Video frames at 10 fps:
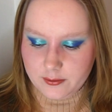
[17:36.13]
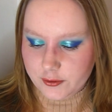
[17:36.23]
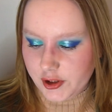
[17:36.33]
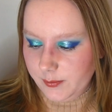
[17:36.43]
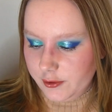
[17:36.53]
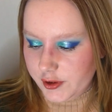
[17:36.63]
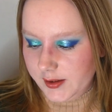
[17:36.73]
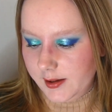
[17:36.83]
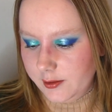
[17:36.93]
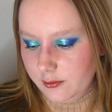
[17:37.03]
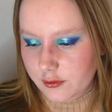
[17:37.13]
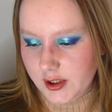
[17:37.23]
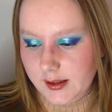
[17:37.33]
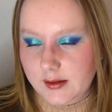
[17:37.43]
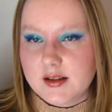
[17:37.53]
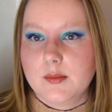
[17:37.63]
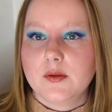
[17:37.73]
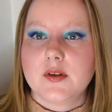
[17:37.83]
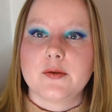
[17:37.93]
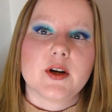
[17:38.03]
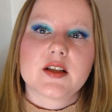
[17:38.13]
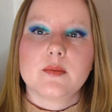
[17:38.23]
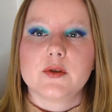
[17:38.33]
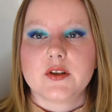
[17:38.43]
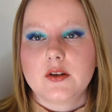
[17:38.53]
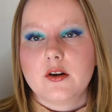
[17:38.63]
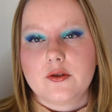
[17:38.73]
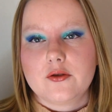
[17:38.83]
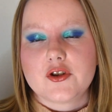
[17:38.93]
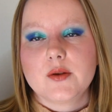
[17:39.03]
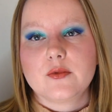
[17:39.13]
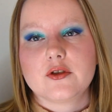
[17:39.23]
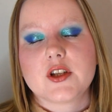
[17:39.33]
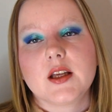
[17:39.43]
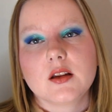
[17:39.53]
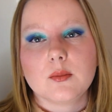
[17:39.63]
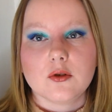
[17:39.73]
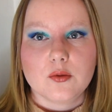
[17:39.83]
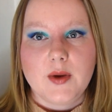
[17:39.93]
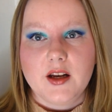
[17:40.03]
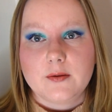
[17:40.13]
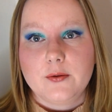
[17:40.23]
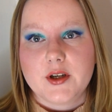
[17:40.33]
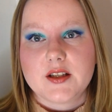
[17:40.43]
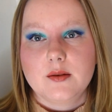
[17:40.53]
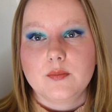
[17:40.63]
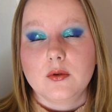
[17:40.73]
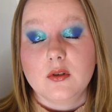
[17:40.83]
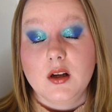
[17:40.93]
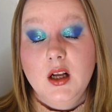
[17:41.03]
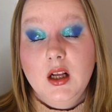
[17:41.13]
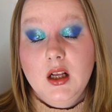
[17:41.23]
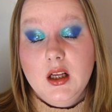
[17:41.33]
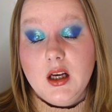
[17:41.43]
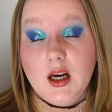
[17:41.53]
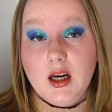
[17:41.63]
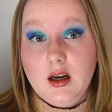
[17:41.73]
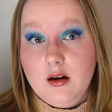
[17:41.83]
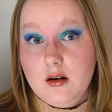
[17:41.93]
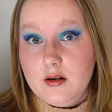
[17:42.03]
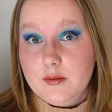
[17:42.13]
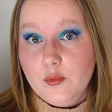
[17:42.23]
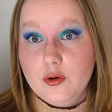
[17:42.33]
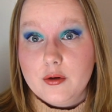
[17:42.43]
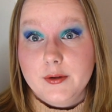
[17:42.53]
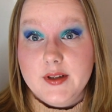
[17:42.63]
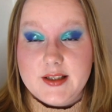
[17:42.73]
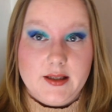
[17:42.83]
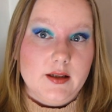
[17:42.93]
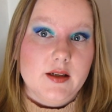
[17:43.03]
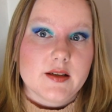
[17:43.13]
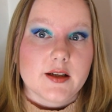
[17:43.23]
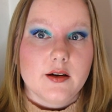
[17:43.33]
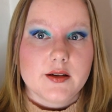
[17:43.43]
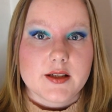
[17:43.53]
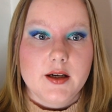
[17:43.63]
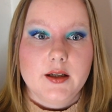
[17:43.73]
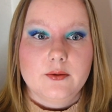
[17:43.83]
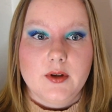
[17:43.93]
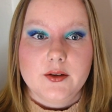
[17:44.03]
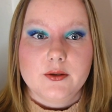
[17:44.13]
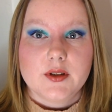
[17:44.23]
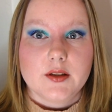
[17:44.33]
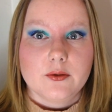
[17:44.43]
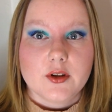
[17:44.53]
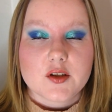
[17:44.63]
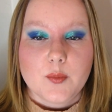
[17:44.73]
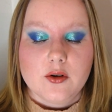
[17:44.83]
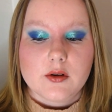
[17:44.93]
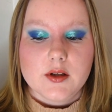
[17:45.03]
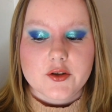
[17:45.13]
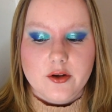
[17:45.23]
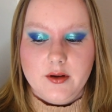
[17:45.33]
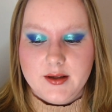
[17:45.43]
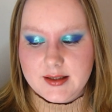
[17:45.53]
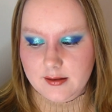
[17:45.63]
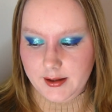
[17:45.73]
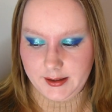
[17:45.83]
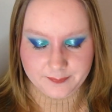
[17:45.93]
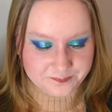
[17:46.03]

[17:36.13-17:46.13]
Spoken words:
shimmers, and I do say that some of the, for example, the darker shimmers in the blue palette, for example, are more on the satiny side rather than on the sparkly side.